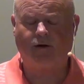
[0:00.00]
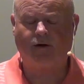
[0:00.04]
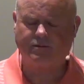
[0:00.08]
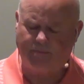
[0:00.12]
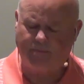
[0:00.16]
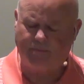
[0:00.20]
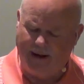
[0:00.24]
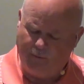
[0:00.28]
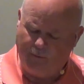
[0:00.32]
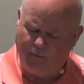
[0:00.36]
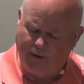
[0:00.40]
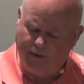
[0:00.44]

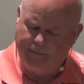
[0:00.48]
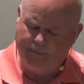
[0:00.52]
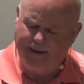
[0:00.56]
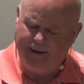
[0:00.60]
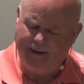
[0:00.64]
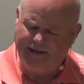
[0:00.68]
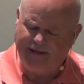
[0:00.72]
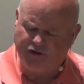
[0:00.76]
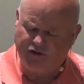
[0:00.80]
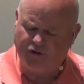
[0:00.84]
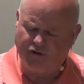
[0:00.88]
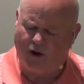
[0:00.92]
Folks, may we
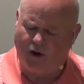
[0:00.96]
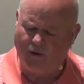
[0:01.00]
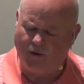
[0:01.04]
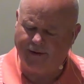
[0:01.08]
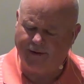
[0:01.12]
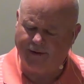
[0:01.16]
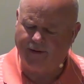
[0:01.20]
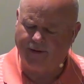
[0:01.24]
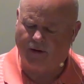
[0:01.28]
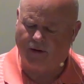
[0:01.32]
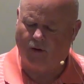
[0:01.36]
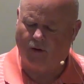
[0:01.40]
be
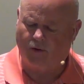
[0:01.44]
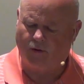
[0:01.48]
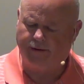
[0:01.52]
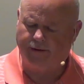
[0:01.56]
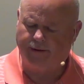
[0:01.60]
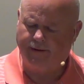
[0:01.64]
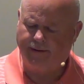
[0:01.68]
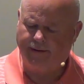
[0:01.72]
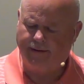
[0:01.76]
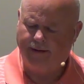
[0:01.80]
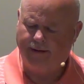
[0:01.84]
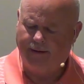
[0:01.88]
strong in the
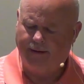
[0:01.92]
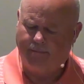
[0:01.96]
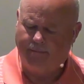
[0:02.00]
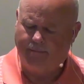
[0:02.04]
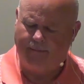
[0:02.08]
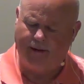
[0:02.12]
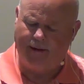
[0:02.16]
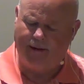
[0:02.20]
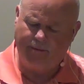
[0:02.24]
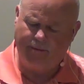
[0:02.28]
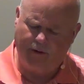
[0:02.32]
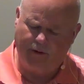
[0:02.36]
Lord.
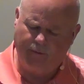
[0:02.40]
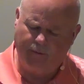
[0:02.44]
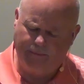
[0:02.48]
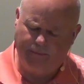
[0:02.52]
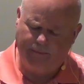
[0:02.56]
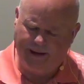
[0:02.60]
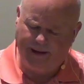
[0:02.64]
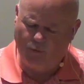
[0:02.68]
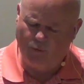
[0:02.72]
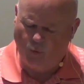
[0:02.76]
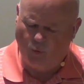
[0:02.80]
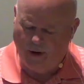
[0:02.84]
May we
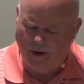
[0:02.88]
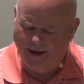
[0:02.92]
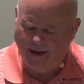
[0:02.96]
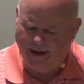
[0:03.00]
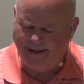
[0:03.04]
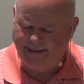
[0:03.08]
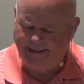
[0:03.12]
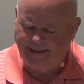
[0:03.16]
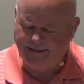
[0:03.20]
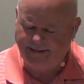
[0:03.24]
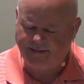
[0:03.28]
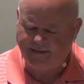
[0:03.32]
be
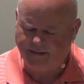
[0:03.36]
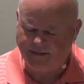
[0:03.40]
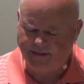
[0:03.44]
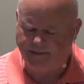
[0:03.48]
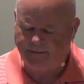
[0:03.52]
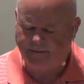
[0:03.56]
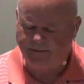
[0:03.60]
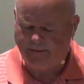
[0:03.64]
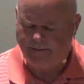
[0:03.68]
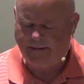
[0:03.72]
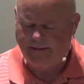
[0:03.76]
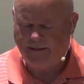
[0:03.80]
willing
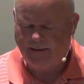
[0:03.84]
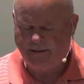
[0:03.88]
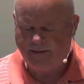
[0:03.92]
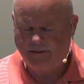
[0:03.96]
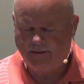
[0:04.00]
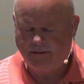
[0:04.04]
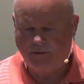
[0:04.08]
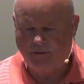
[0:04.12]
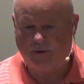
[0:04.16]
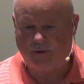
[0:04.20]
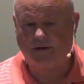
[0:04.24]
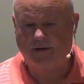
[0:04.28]

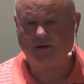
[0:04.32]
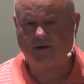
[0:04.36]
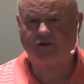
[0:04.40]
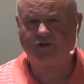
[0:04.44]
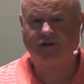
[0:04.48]
to